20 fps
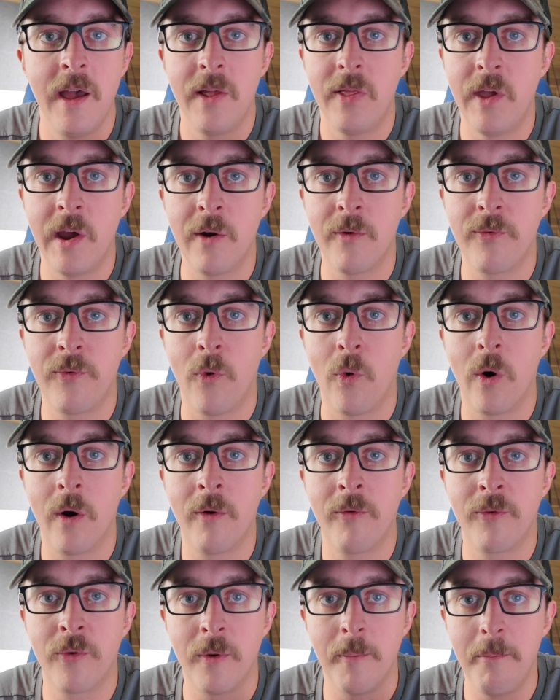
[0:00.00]

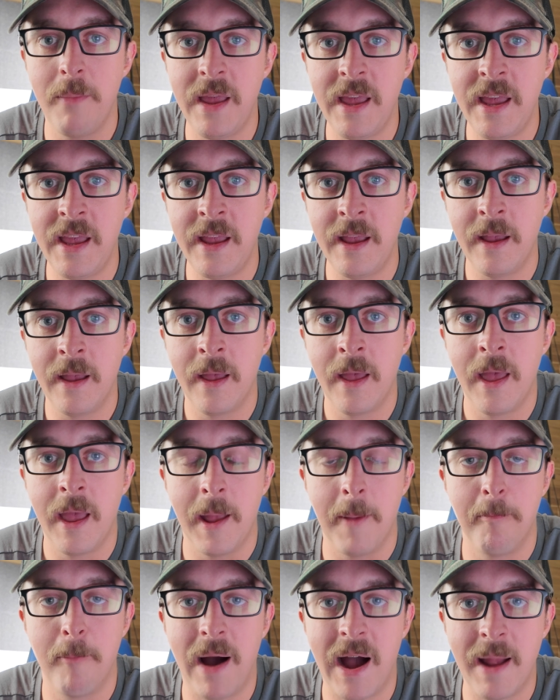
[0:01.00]
Therefore, for me,
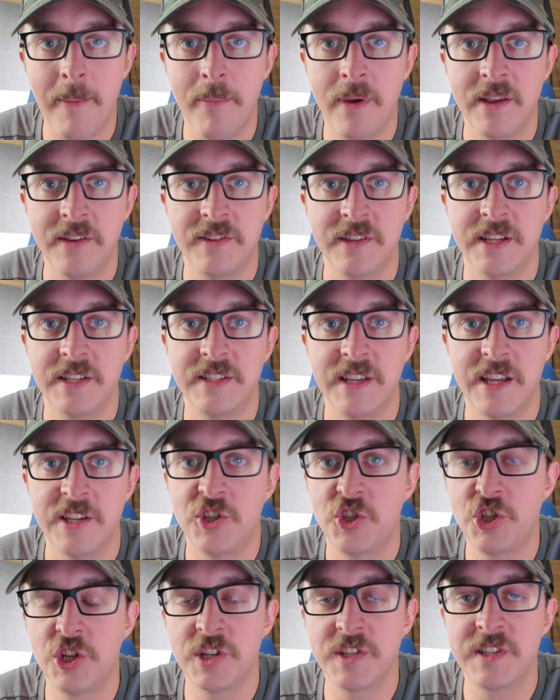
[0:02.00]
in my business,
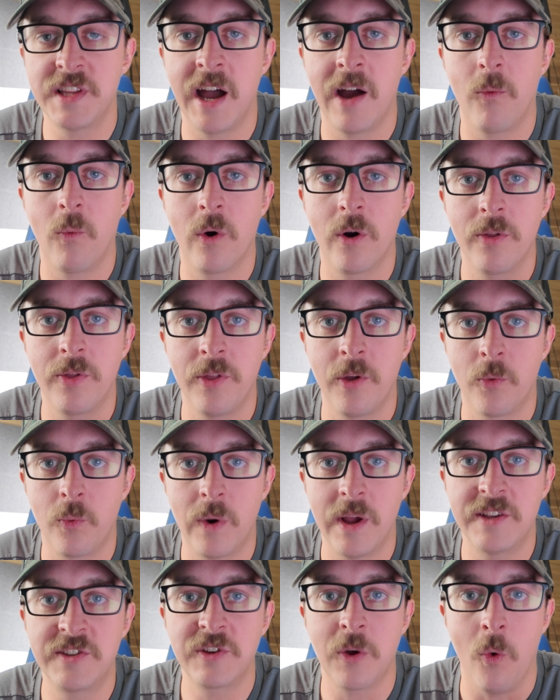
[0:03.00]
it's just not worth the
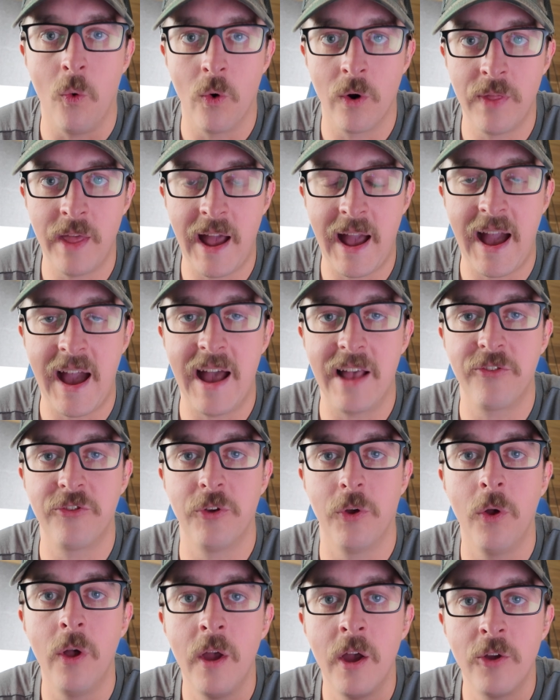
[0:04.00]
risk or the
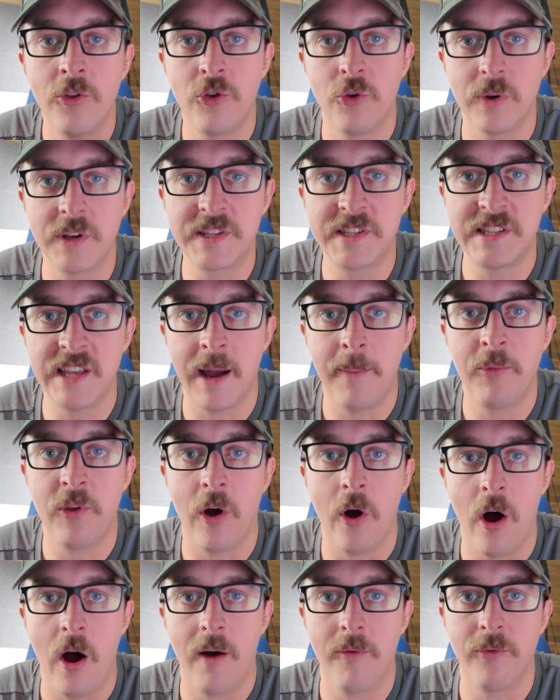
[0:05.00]
hassle to accept
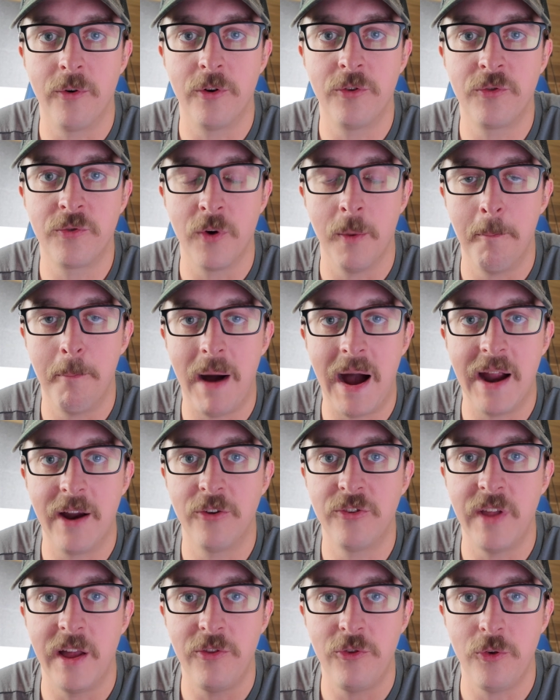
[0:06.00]
offers from
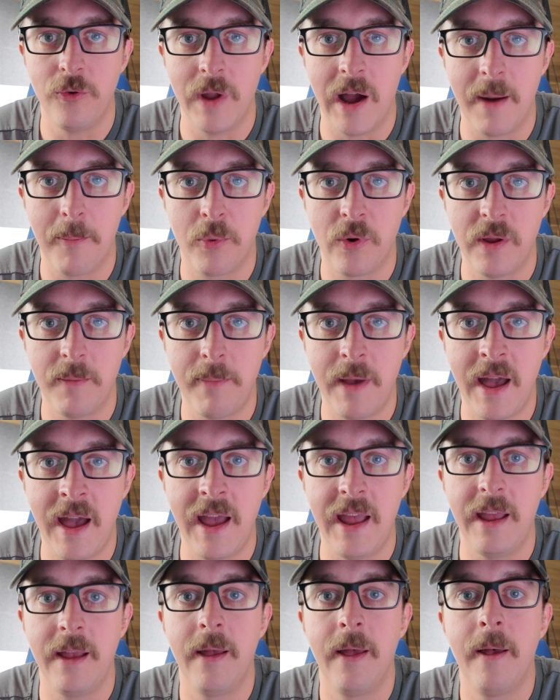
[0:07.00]
buyers that do not
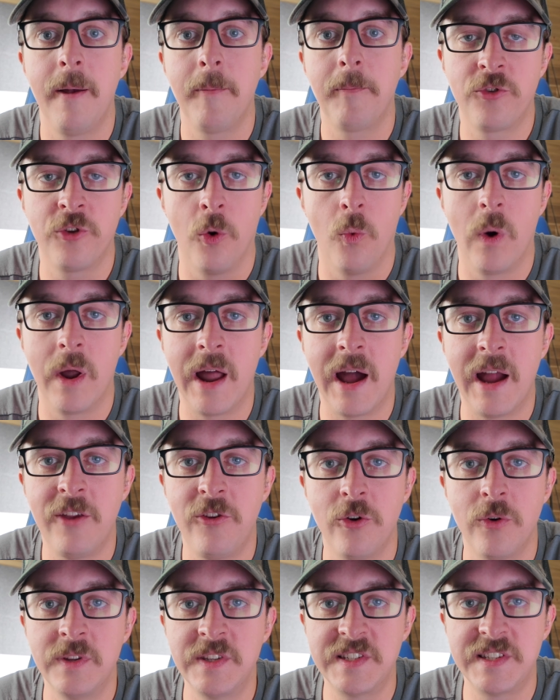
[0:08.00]
prepay. So what I
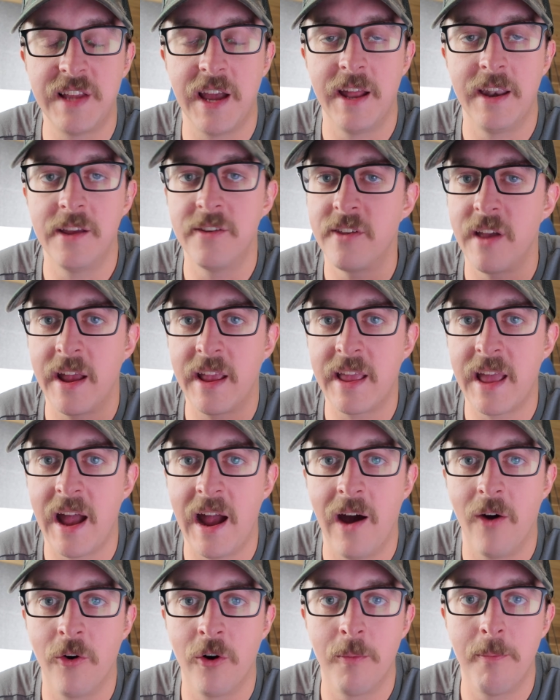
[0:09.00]
do instead is I
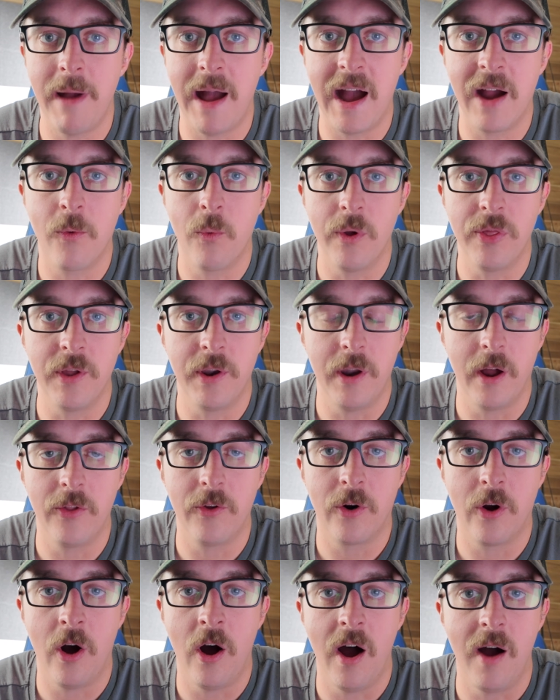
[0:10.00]
counter back with
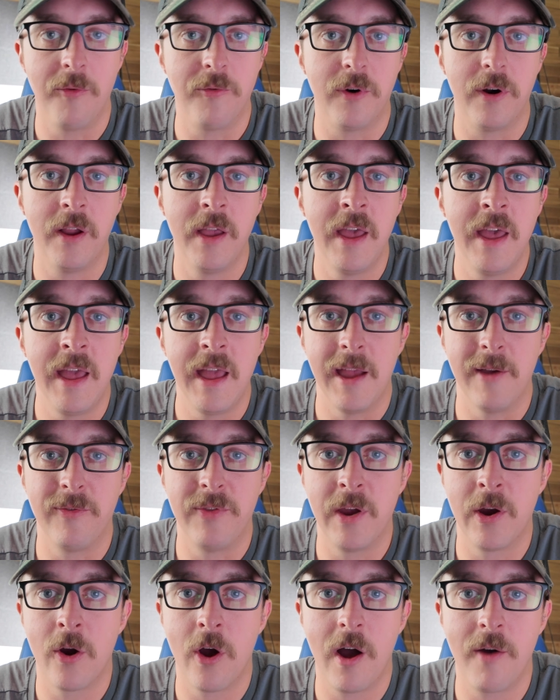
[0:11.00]
another offer. If
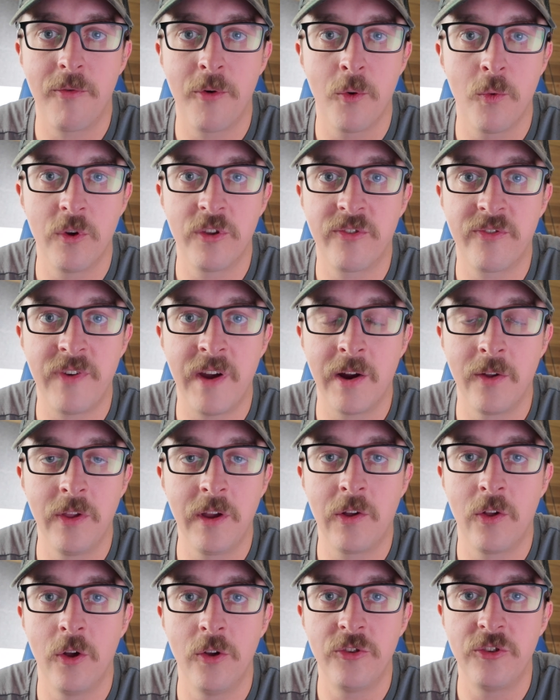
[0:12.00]
their offer was
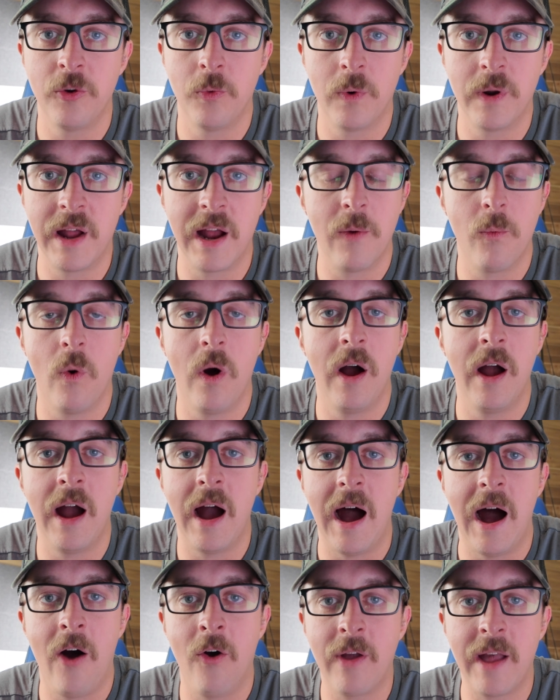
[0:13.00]
fairly close to what I want,
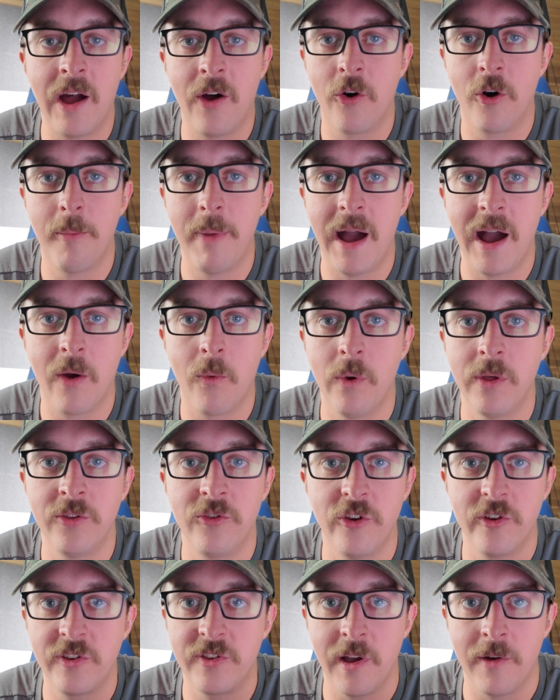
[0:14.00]
I'll counter back with
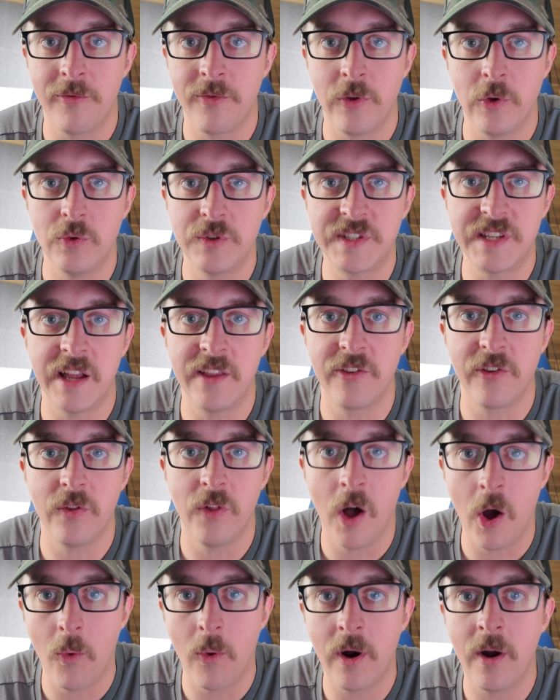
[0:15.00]
just a few cents
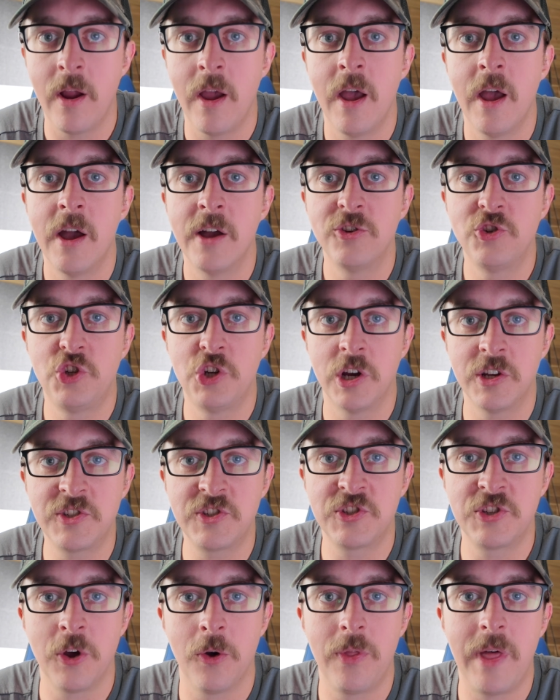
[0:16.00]
lower,
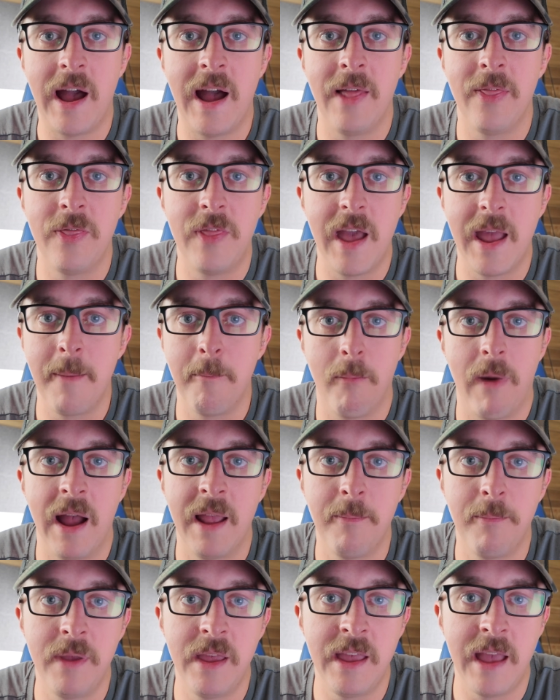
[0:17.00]
just so that they
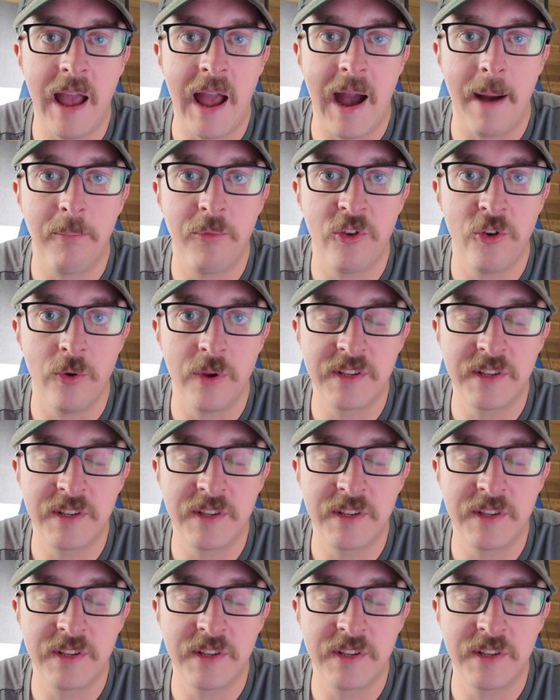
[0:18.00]
might be apt to